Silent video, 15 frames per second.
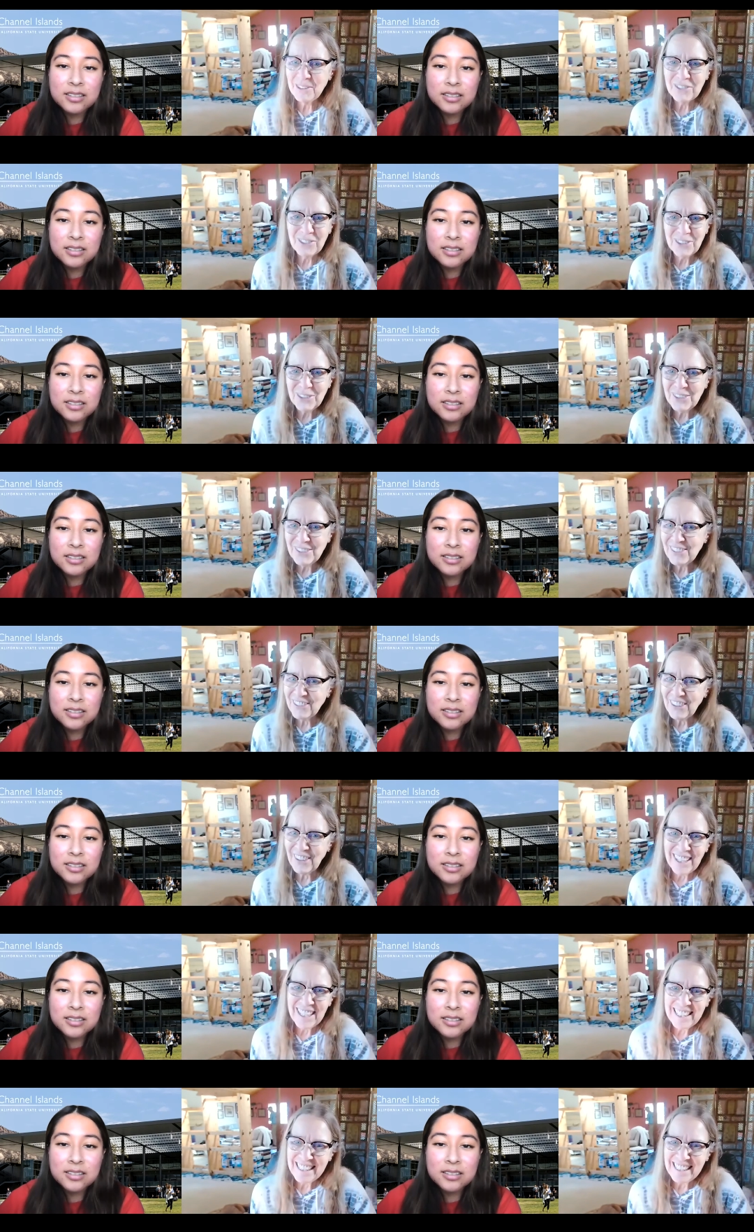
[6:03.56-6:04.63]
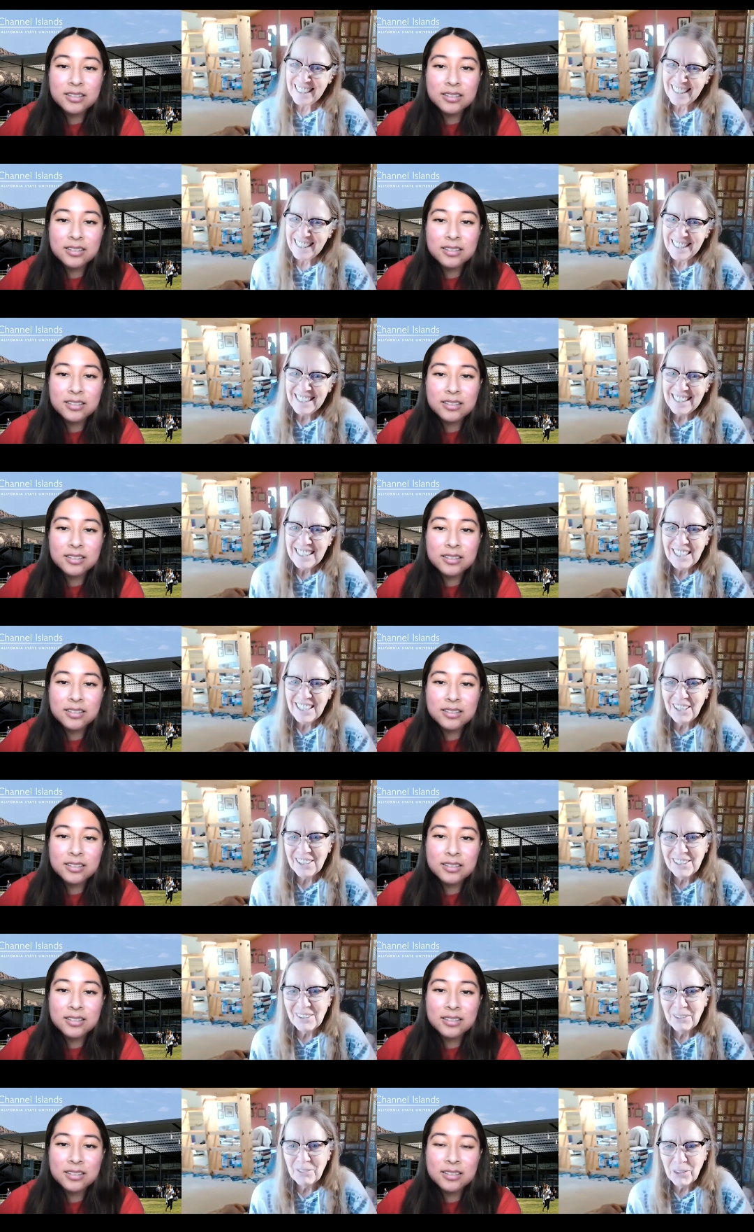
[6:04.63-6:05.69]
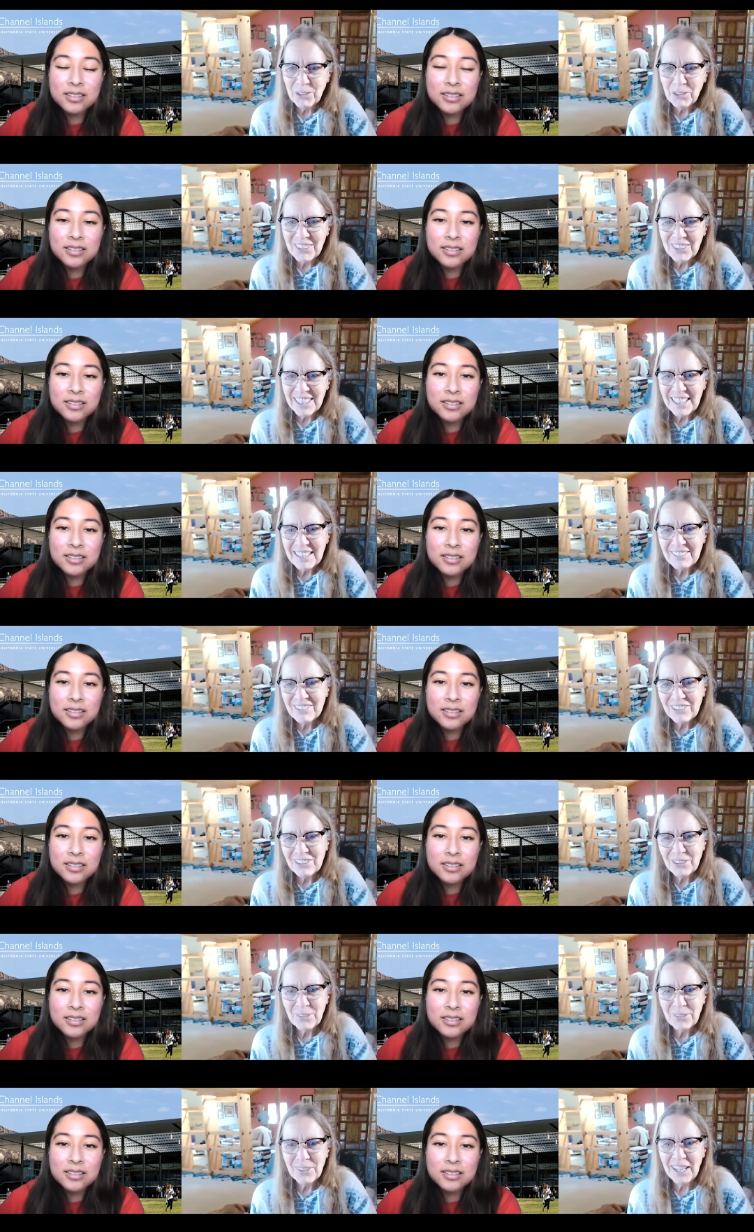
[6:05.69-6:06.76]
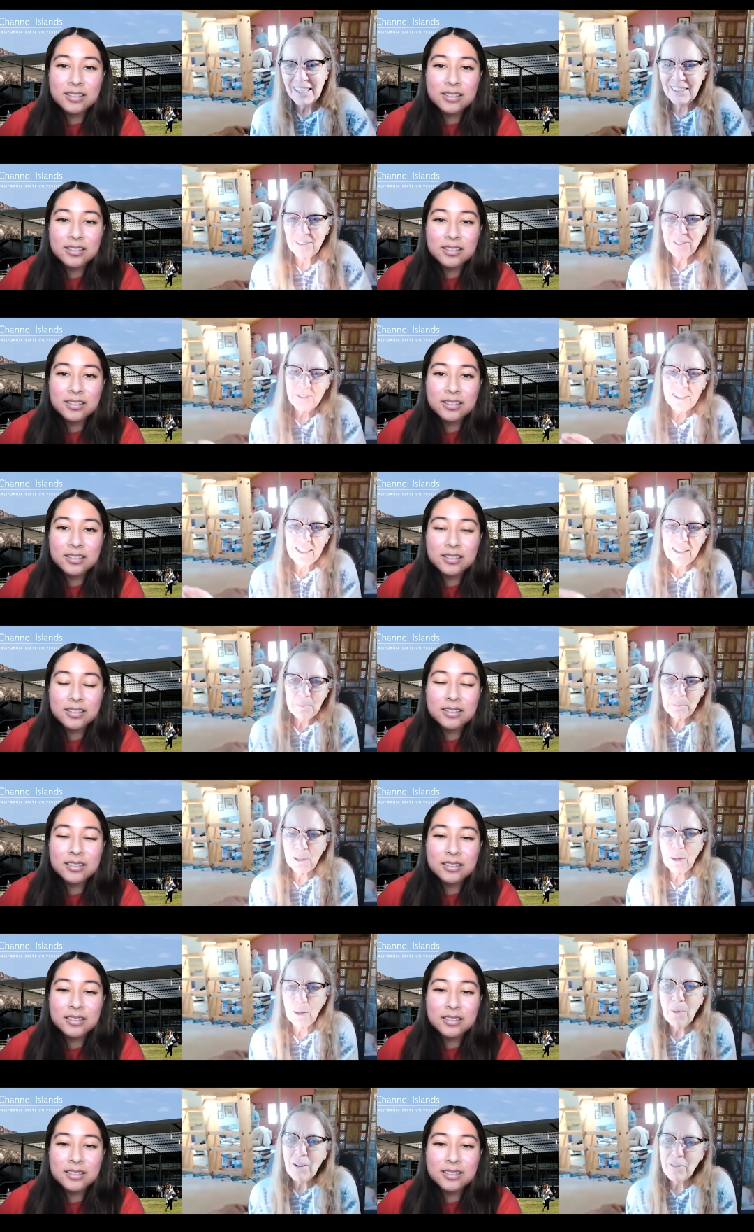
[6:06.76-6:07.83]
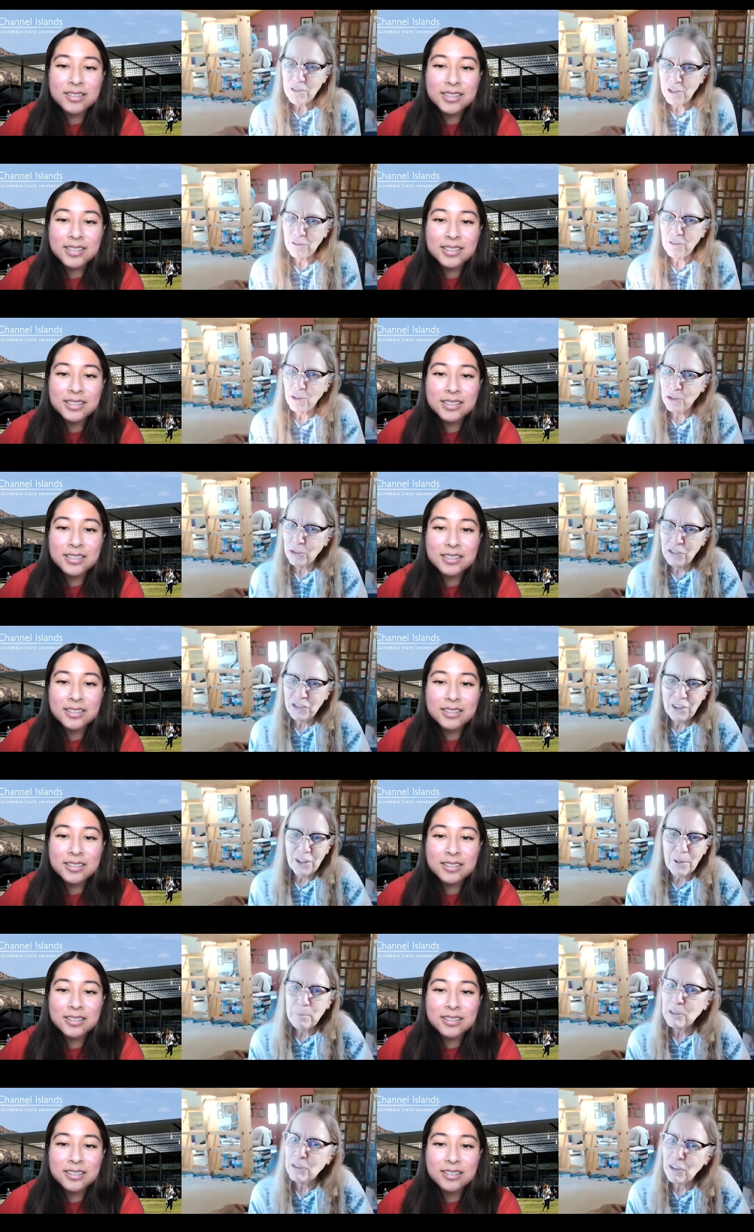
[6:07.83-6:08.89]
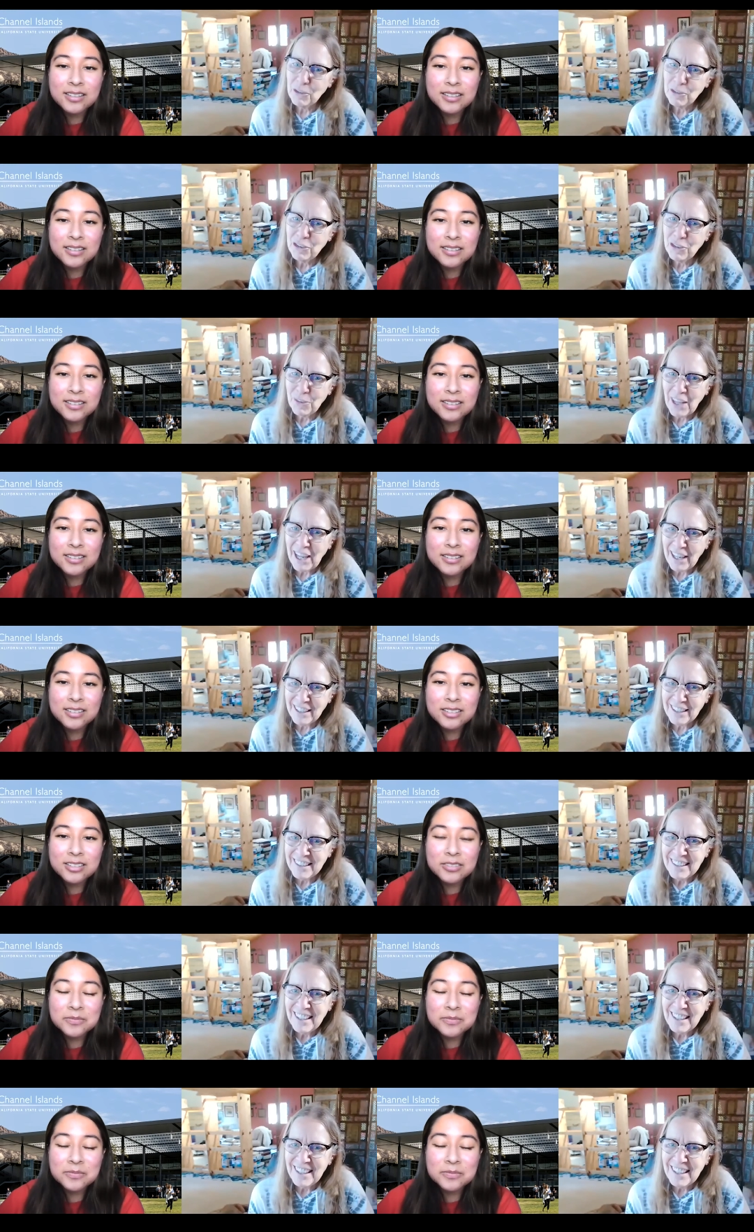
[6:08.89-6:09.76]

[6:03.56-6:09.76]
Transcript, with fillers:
Speaker 1: student starting in a, a university to kind of blow off your first year, but don't do that.